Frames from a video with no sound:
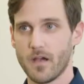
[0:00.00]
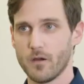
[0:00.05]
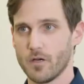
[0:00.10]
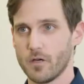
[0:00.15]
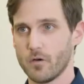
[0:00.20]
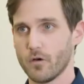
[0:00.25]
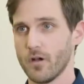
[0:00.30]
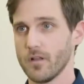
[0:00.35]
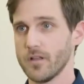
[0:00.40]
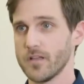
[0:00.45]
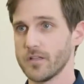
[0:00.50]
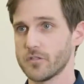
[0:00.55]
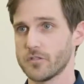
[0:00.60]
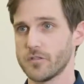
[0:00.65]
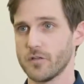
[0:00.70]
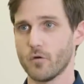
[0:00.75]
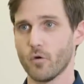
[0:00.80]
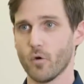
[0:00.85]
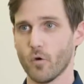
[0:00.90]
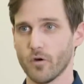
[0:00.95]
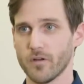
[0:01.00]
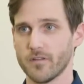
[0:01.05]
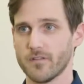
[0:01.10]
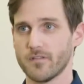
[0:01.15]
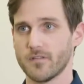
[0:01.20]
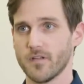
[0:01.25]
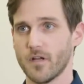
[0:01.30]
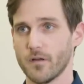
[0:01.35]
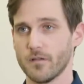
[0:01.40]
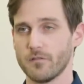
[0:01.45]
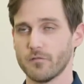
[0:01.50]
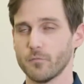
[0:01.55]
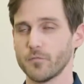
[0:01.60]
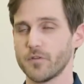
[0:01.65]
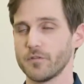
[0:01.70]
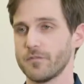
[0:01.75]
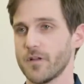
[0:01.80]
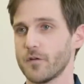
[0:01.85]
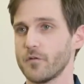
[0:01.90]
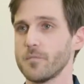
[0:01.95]
our college, the course starts from
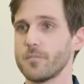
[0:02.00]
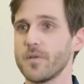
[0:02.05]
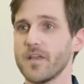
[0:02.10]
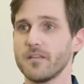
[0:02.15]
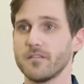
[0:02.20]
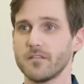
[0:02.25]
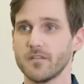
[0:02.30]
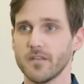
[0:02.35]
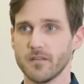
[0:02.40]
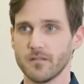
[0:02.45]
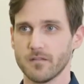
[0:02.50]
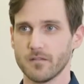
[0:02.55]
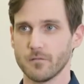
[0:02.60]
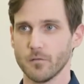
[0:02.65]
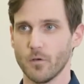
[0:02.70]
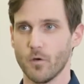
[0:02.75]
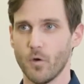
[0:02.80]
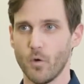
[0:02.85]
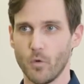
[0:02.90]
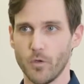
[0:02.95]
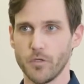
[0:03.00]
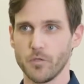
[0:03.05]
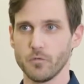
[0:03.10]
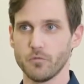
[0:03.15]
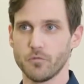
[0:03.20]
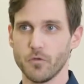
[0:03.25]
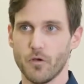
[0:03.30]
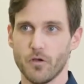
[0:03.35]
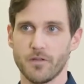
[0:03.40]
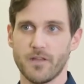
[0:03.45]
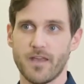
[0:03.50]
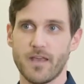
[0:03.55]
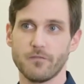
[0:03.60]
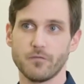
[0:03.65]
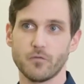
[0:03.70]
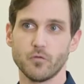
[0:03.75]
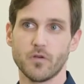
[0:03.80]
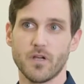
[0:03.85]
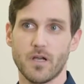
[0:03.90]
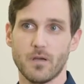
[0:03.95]
the very basics, so you don't
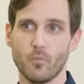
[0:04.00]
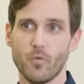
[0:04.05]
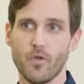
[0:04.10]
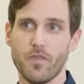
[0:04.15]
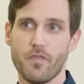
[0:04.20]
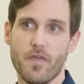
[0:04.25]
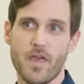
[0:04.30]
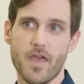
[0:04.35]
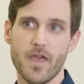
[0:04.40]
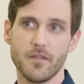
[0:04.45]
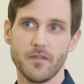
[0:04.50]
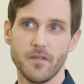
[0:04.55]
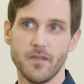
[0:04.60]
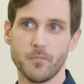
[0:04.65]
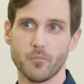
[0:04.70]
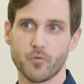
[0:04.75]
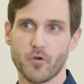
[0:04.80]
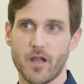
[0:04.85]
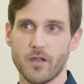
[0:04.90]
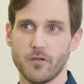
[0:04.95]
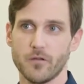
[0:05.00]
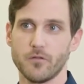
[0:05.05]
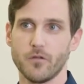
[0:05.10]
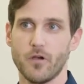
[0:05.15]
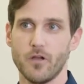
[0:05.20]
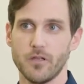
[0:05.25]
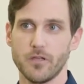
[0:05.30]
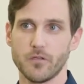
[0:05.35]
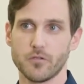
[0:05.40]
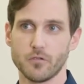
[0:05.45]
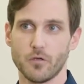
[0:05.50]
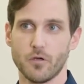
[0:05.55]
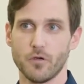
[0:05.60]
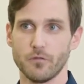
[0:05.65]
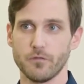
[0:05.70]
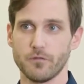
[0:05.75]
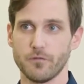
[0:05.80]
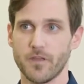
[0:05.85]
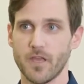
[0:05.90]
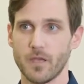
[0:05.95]
have to come with any prior knowledge
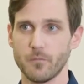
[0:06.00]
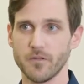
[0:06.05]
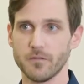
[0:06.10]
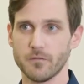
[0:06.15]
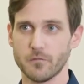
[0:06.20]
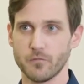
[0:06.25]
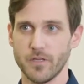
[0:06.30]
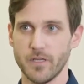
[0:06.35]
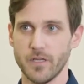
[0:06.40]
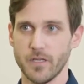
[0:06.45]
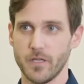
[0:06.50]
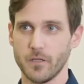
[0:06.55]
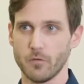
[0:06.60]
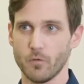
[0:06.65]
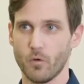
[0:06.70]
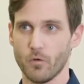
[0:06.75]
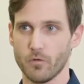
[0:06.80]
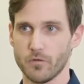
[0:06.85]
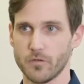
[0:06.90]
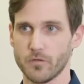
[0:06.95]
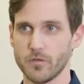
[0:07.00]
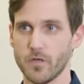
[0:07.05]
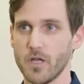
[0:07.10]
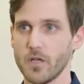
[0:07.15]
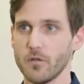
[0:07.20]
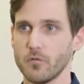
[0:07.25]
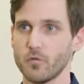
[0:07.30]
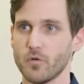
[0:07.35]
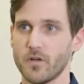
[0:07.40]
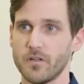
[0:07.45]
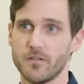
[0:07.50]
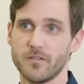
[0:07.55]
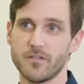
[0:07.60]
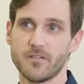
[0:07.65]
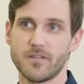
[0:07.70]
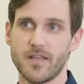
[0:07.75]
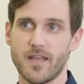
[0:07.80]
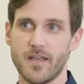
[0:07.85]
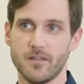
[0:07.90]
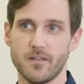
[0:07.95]
of chemistry in order to
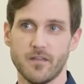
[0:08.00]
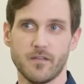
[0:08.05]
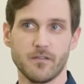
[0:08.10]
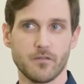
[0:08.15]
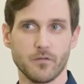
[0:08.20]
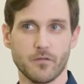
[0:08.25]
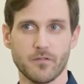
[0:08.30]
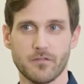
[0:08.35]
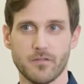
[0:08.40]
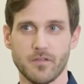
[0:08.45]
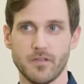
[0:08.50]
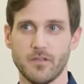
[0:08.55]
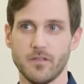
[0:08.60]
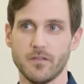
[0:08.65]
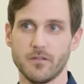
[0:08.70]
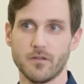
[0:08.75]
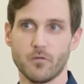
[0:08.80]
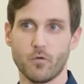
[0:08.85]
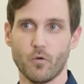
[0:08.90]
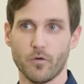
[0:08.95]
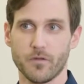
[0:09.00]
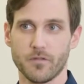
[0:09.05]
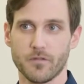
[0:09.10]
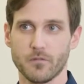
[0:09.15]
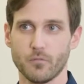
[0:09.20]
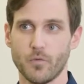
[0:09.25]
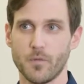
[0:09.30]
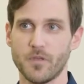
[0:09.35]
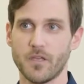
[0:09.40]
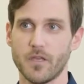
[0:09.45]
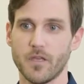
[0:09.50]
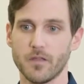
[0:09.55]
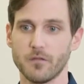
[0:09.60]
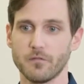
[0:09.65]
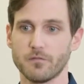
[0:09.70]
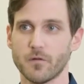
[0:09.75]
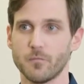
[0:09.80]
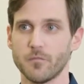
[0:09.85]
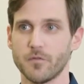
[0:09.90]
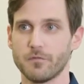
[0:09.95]
understand and succeed in the course. We
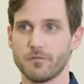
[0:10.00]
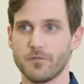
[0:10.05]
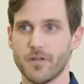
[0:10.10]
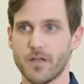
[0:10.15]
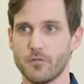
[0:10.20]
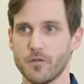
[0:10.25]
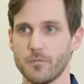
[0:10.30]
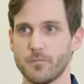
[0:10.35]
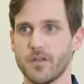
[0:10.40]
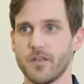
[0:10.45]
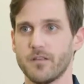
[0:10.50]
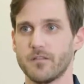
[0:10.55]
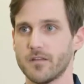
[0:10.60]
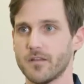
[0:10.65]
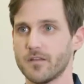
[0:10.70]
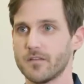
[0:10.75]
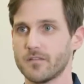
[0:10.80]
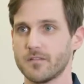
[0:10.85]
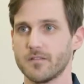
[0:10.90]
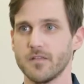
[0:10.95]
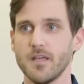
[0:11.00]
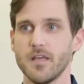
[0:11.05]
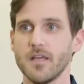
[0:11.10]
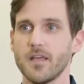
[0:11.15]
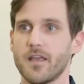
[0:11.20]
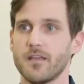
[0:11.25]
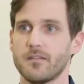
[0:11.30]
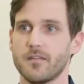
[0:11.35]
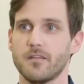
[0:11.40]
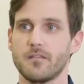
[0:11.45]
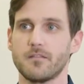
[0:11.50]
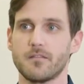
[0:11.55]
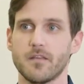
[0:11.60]
begin from the very basics, as I